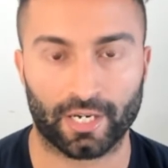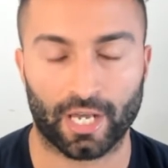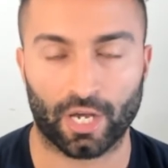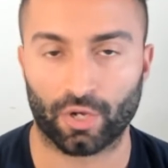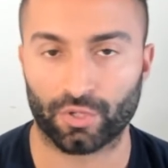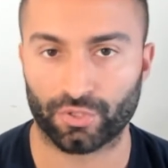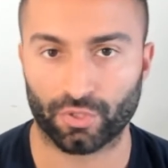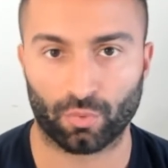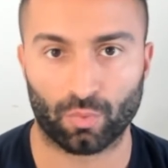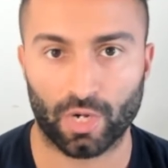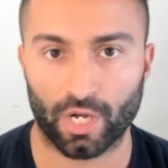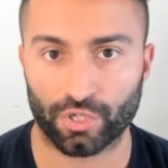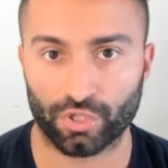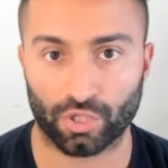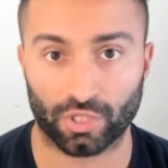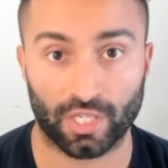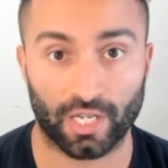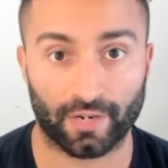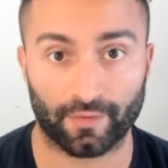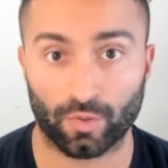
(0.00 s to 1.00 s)
I also watch a
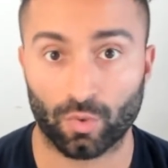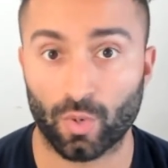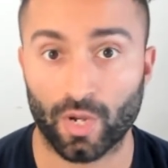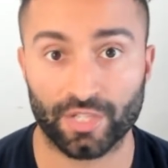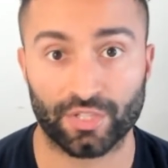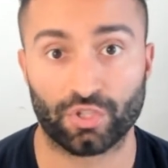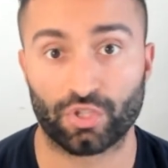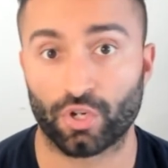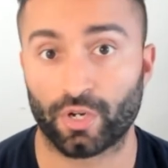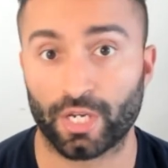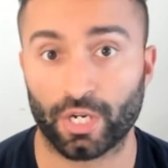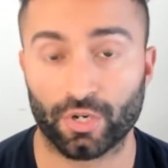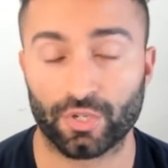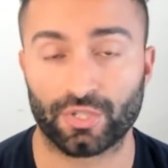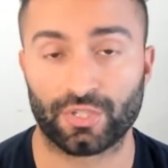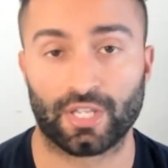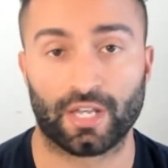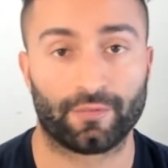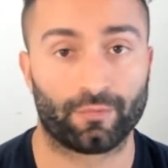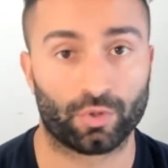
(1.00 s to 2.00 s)
lot of Quasi Joe Here's
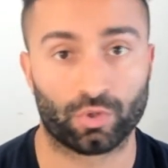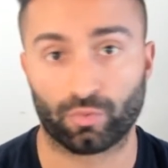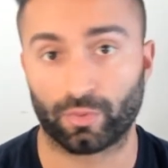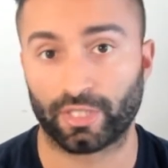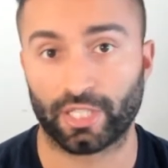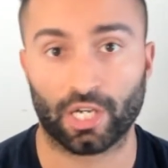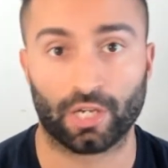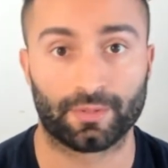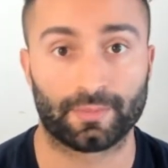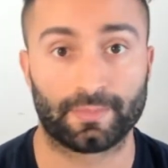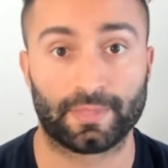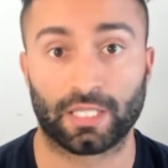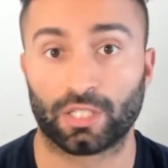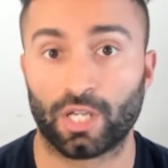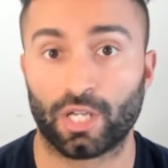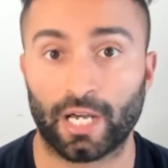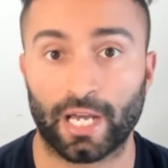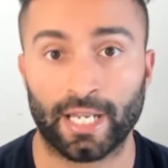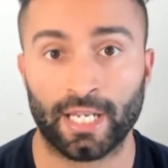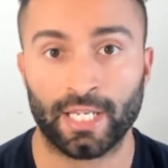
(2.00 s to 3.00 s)
stuff, which really helps me a
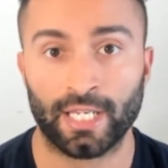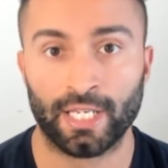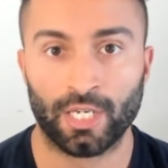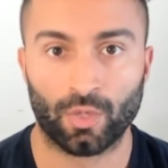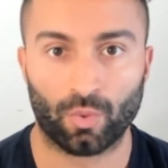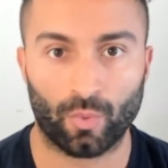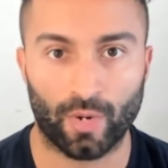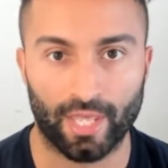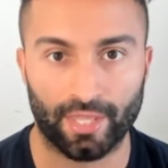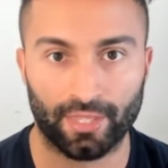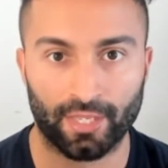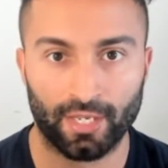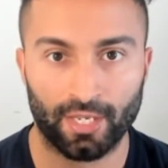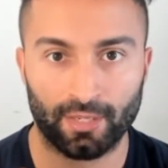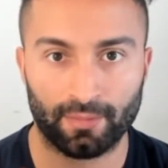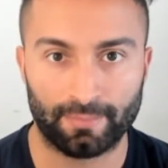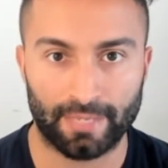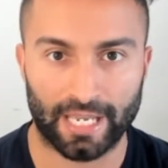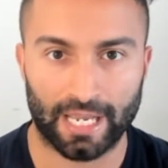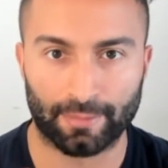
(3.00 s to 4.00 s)
lot with
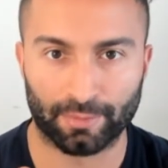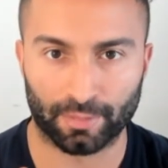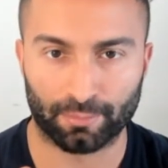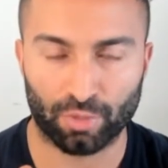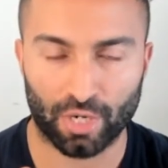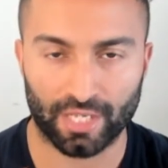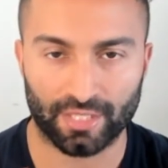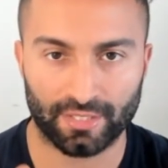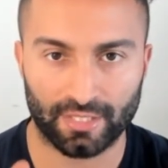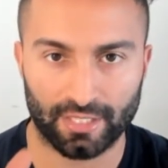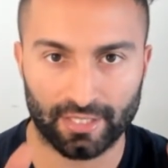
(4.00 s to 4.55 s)
being able to process these